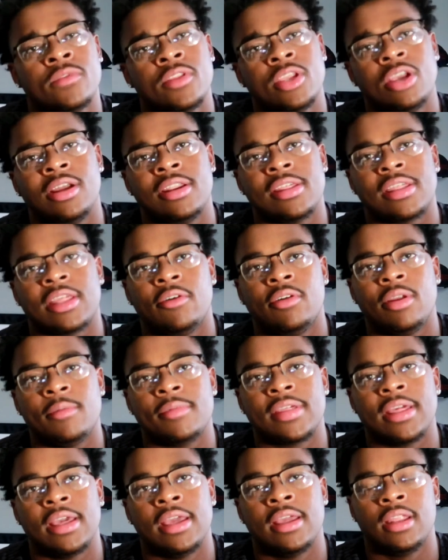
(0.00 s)
You understand what I'm
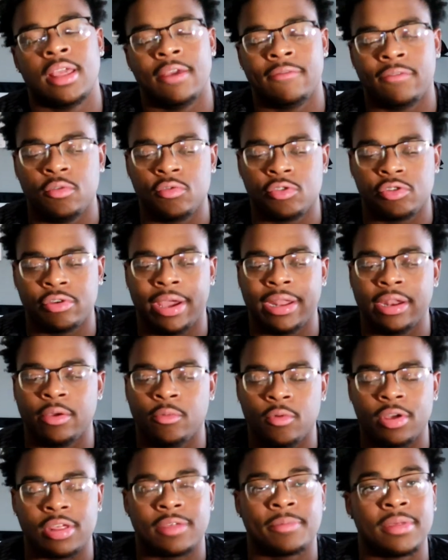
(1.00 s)
saying? If you train
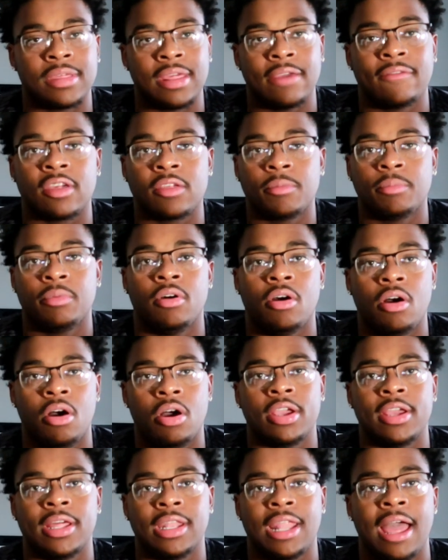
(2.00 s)
in one specific sport
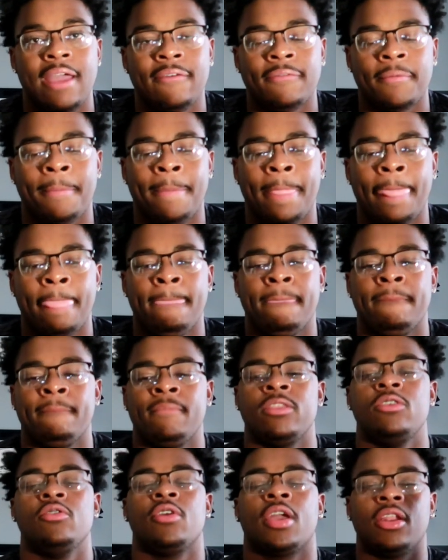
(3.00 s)
all your life,
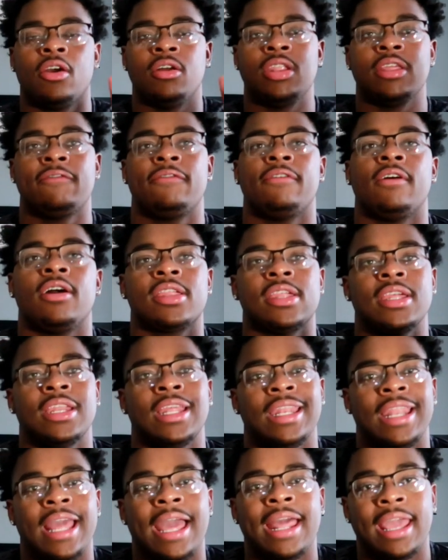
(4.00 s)
you can only function
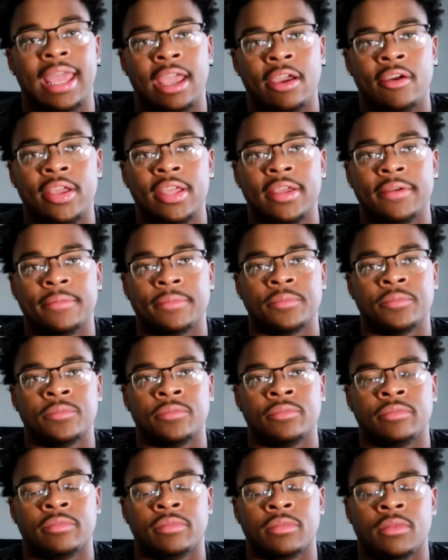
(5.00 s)
in that area.
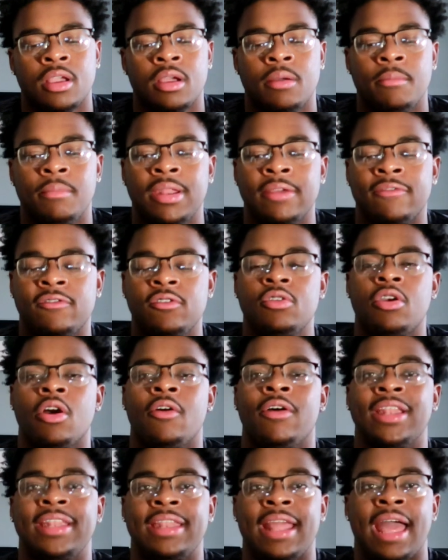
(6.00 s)
But if you
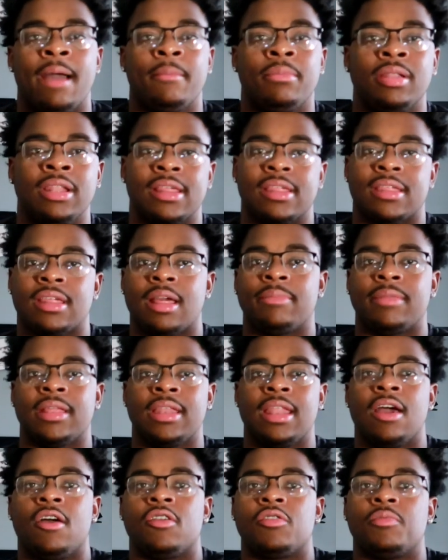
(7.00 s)
go and dabble in
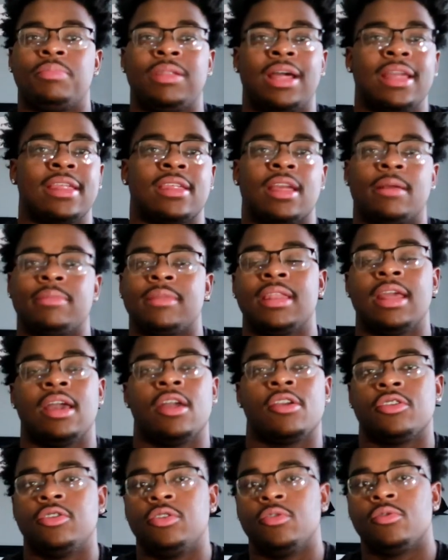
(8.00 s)
something else, play something
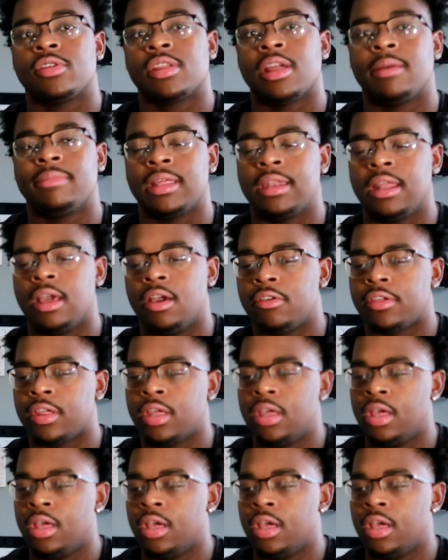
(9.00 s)
else, do something else,